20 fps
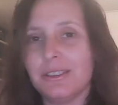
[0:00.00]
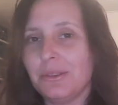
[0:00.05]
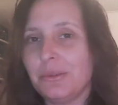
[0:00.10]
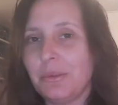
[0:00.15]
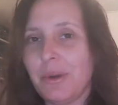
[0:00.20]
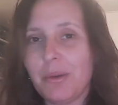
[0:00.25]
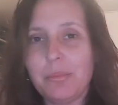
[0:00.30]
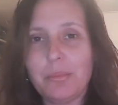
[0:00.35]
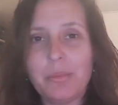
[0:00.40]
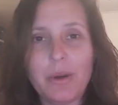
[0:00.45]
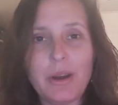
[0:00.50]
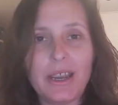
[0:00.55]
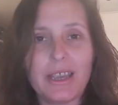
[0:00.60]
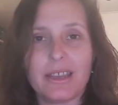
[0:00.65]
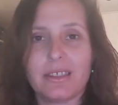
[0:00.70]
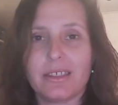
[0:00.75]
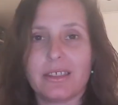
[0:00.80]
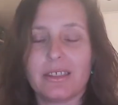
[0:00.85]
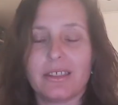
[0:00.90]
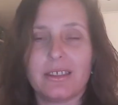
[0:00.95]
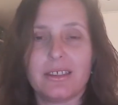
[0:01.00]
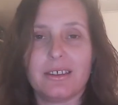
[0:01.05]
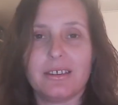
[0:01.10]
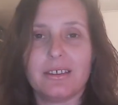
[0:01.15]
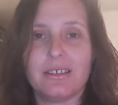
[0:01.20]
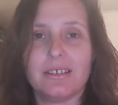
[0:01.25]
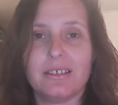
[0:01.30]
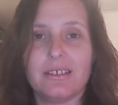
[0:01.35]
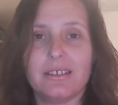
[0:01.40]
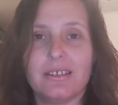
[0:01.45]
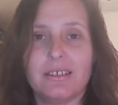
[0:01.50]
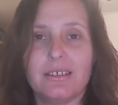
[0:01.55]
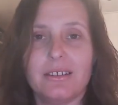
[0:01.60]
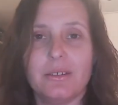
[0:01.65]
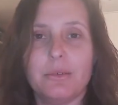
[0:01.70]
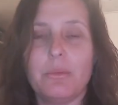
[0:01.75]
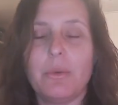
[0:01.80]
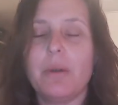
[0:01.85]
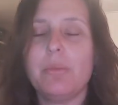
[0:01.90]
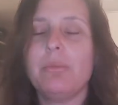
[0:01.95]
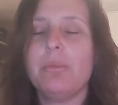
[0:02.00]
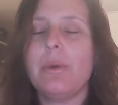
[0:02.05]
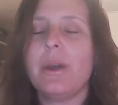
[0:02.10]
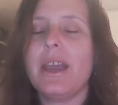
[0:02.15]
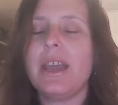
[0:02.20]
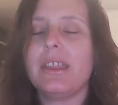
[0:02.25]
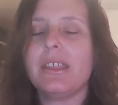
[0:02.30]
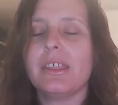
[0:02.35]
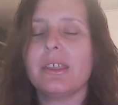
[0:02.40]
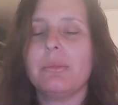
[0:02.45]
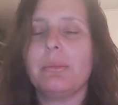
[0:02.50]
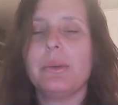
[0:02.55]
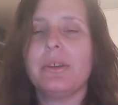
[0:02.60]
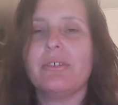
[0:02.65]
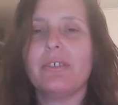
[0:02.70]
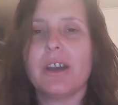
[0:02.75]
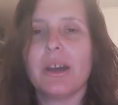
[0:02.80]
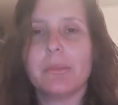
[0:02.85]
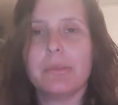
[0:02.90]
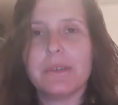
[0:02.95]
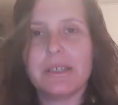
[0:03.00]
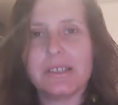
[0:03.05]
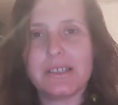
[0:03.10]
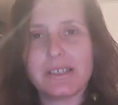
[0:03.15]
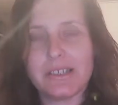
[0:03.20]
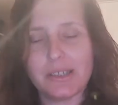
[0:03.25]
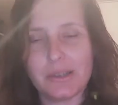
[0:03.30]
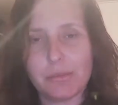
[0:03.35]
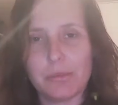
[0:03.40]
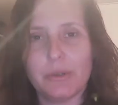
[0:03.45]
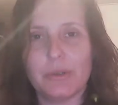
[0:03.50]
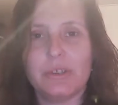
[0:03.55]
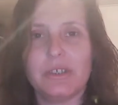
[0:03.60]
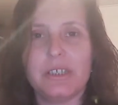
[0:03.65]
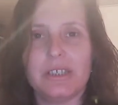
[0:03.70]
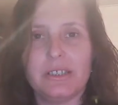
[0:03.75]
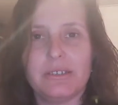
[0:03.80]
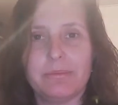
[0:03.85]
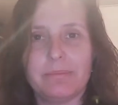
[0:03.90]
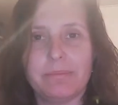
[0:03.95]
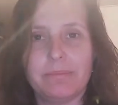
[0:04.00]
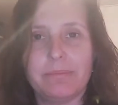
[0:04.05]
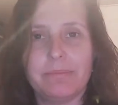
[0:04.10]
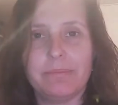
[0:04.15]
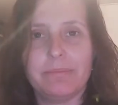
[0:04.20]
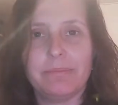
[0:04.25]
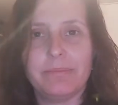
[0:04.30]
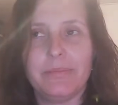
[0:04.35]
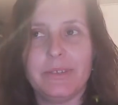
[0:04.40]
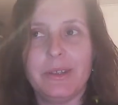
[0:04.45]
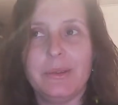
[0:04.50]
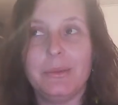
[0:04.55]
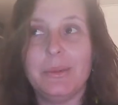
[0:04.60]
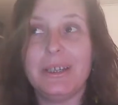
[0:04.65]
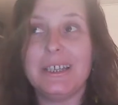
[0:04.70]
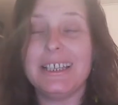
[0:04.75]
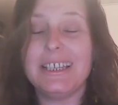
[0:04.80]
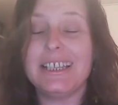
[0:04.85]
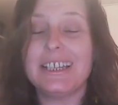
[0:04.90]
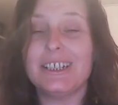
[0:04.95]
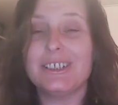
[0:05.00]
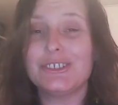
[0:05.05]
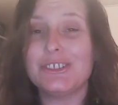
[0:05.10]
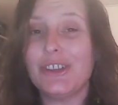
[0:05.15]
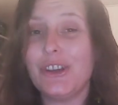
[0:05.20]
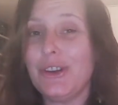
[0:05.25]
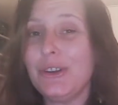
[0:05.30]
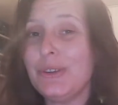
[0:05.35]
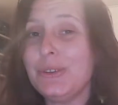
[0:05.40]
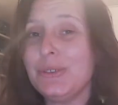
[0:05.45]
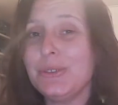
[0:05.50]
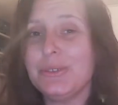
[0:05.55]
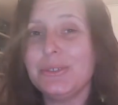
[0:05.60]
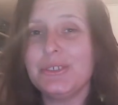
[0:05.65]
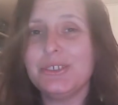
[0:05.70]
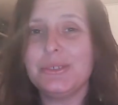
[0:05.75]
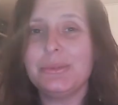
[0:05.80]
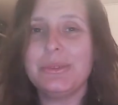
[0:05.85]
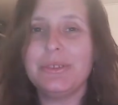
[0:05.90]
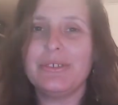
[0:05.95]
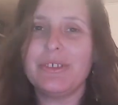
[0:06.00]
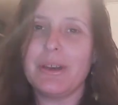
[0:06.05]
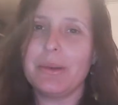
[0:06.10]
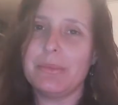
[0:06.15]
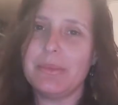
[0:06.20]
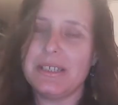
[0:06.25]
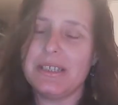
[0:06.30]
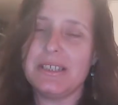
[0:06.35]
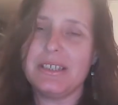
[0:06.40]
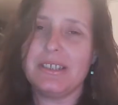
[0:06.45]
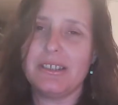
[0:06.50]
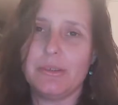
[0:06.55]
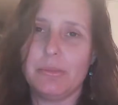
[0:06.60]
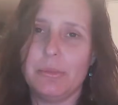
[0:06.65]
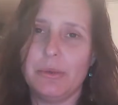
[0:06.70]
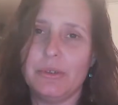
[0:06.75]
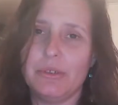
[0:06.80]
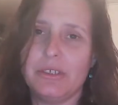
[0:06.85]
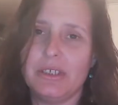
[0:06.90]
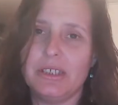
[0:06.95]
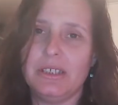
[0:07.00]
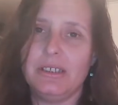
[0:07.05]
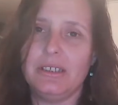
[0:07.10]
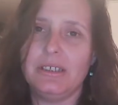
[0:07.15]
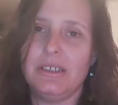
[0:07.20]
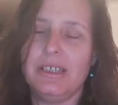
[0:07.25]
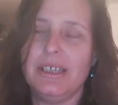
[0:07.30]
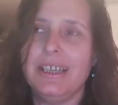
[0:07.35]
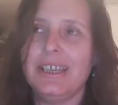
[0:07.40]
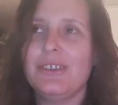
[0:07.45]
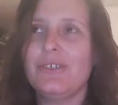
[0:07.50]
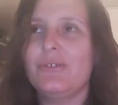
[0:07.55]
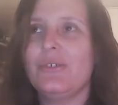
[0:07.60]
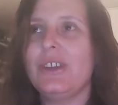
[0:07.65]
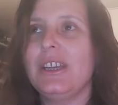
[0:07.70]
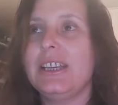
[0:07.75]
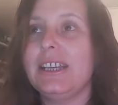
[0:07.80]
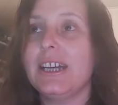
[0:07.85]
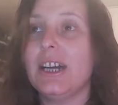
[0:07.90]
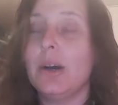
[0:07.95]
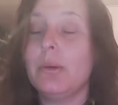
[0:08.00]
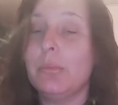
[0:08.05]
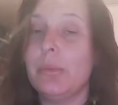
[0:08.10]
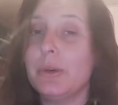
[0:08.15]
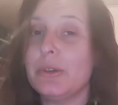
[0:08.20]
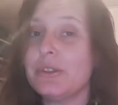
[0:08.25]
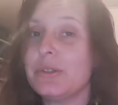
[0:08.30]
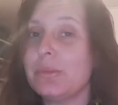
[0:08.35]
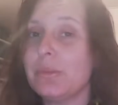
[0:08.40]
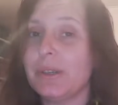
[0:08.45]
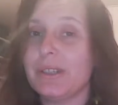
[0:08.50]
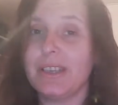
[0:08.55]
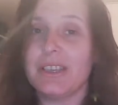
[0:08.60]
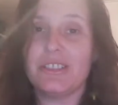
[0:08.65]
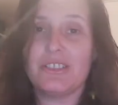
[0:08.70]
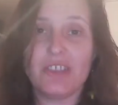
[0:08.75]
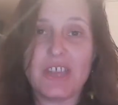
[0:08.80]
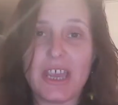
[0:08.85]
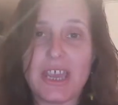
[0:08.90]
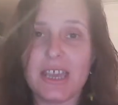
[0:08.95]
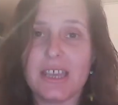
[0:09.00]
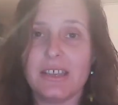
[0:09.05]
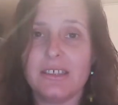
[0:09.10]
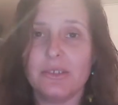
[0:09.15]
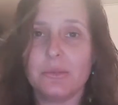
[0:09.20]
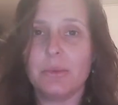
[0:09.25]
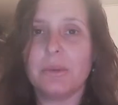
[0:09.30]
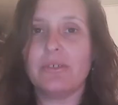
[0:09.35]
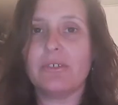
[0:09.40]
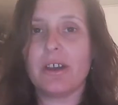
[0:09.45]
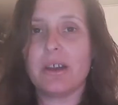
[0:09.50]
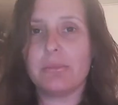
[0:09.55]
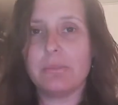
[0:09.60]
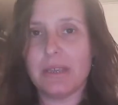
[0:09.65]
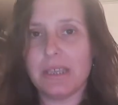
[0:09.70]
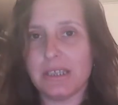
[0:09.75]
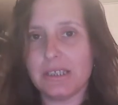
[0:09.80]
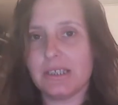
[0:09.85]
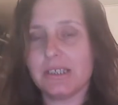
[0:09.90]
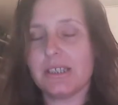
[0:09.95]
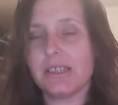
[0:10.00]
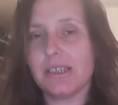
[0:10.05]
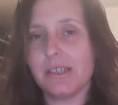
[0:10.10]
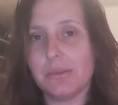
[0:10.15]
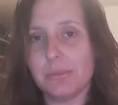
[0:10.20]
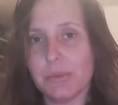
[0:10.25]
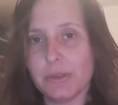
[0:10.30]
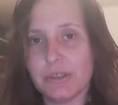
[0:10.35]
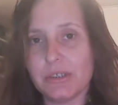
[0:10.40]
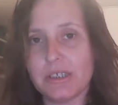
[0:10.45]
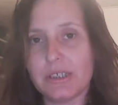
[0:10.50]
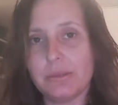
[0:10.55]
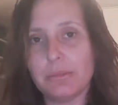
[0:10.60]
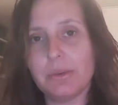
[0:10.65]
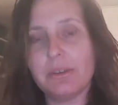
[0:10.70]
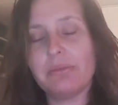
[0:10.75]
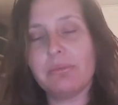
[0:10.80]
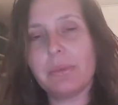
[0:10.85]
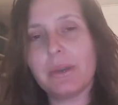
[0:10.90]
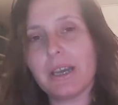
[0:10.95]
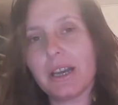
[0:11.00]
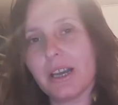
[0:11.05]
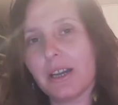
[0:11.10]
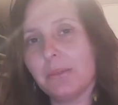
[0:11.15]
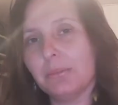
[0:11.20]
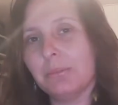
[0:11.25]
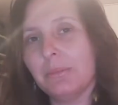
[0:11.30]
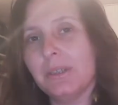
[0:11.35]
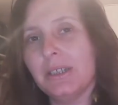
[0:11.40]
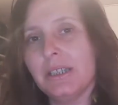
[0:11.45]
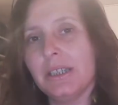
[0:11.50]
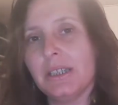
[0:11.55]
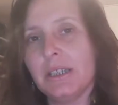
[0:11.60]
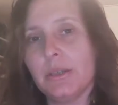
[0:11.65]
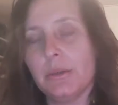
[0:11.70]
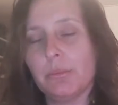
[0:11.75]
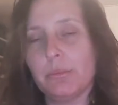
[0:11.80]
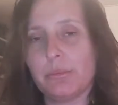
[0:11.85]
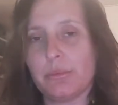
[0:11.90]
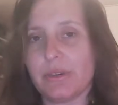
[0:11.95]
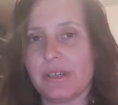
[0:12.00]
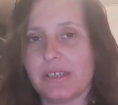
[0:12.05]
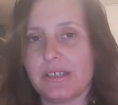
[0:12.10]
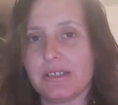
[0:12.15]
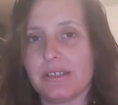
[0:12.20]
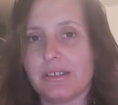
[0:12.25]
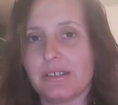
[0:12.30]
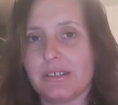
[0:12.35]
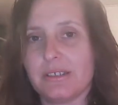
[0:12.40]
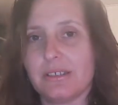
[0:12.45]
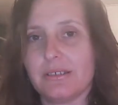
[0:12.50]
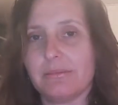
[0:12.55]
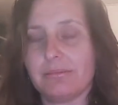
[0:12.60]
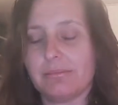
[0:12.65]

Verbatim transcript: one breath, one breath, and we've come into the body. Wiggling our toes, we've come into the body. Feeling our bottom on our chairs, we've come into the body. We've become present.